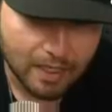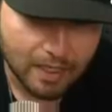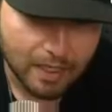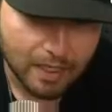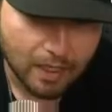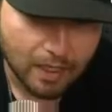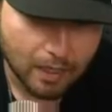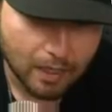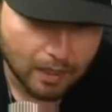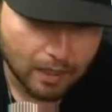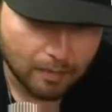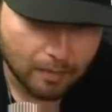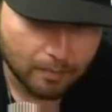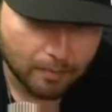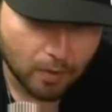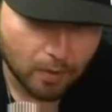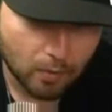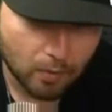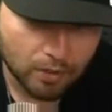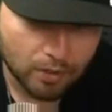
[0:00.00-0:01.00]

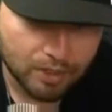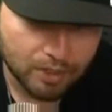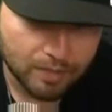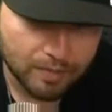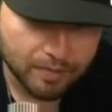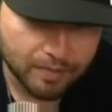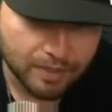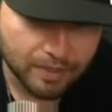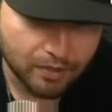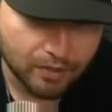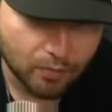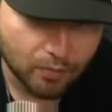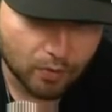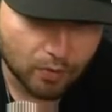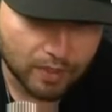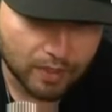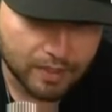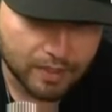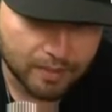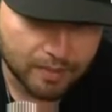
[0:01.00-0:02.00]
ownership is a little more
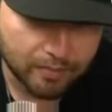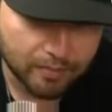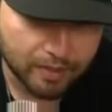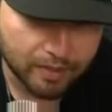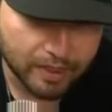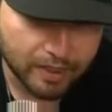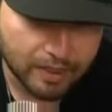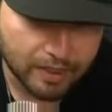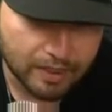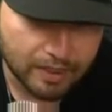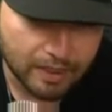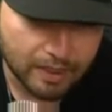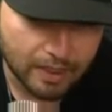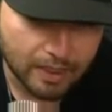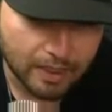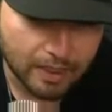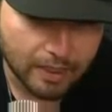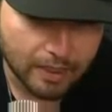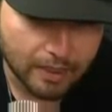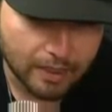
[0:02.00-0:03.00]
easy to predict.
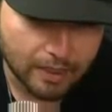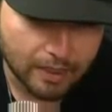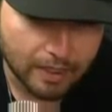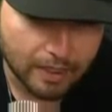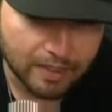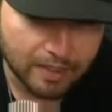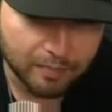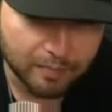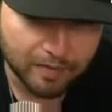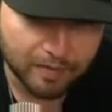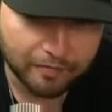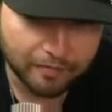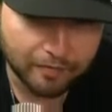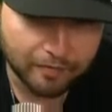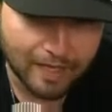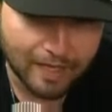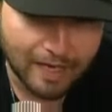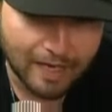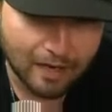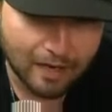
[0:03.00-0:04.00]
And it's been
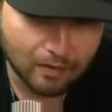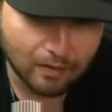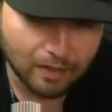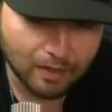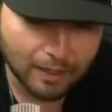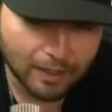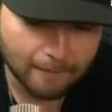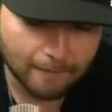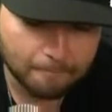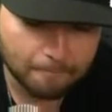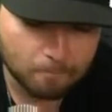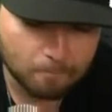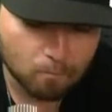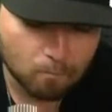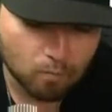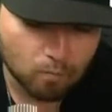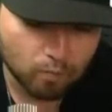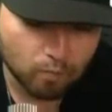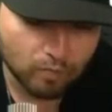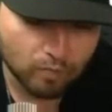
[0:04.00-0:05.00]
flat out
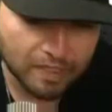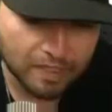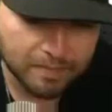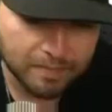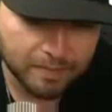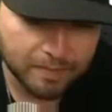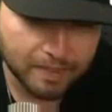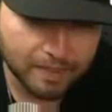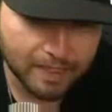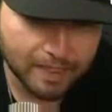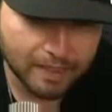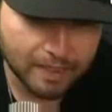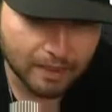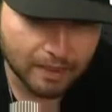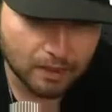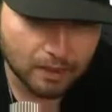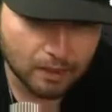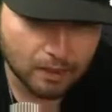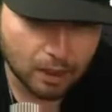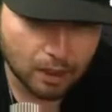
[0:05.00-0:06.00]
it's been
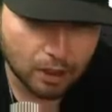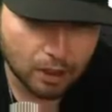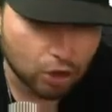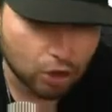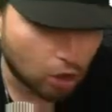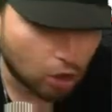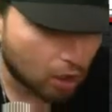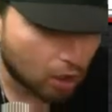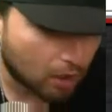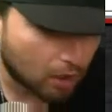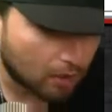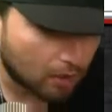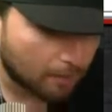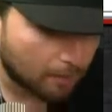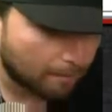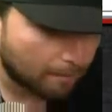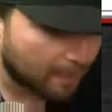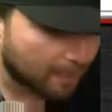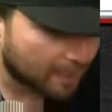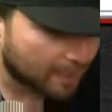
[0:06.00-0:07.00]
a chalk
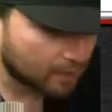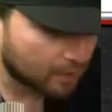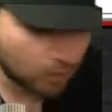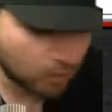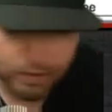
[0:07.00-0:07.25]
mixed with